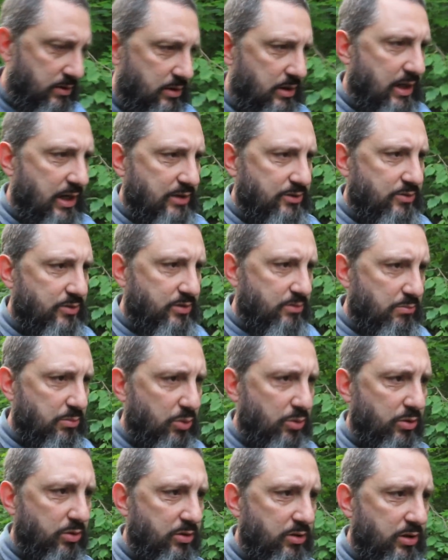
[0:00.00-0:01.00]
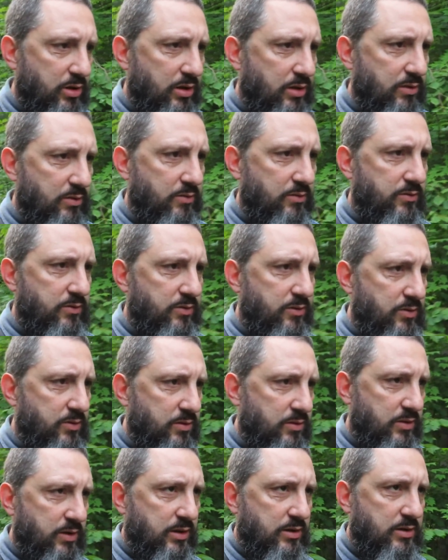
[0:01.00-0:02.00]
guys on the board of
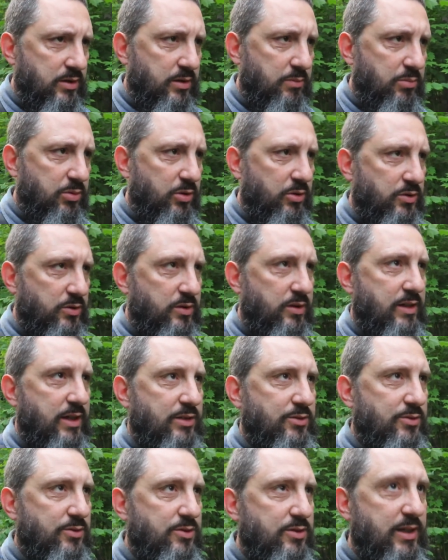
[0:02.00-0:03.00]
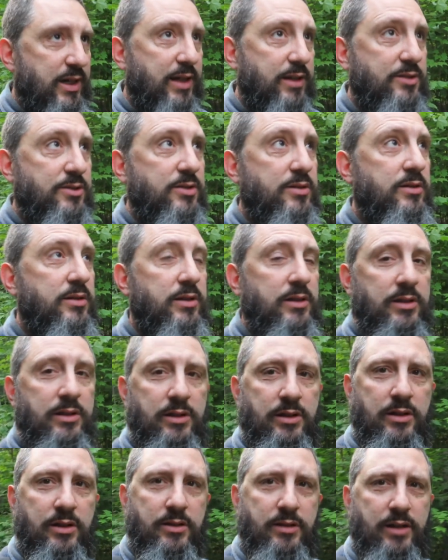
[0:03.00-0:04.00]
that uh, produced the Nestle's text.
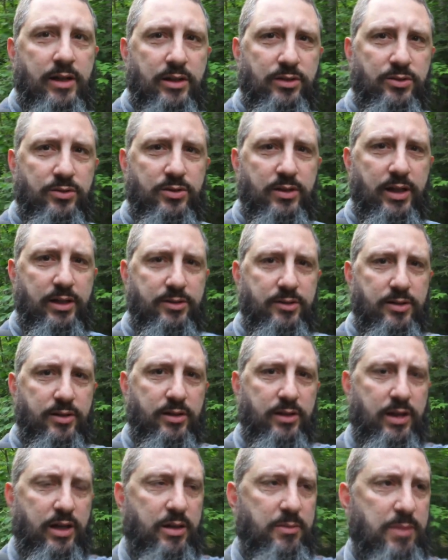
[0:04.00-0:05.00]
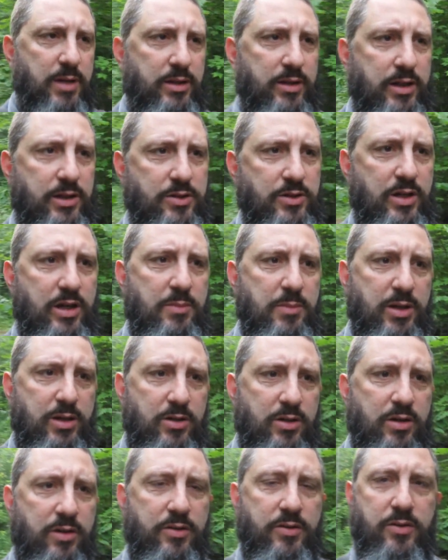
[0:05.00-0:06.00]
The Nestle's text that a lot of men like John
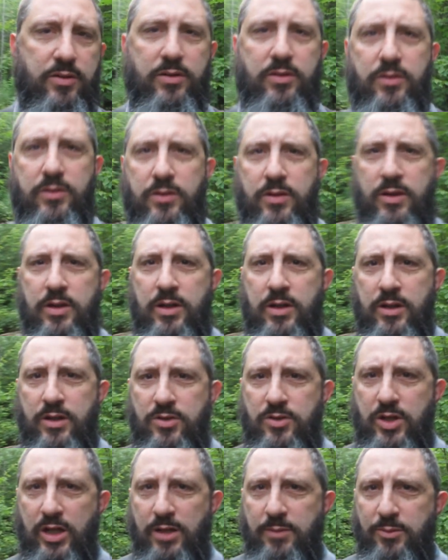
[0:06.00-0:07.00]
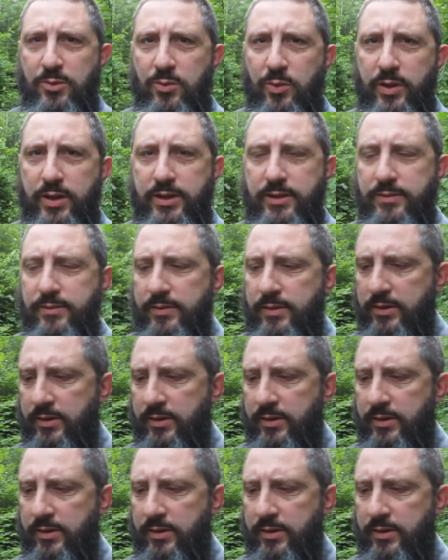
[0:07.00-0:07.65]
MacArthur and James White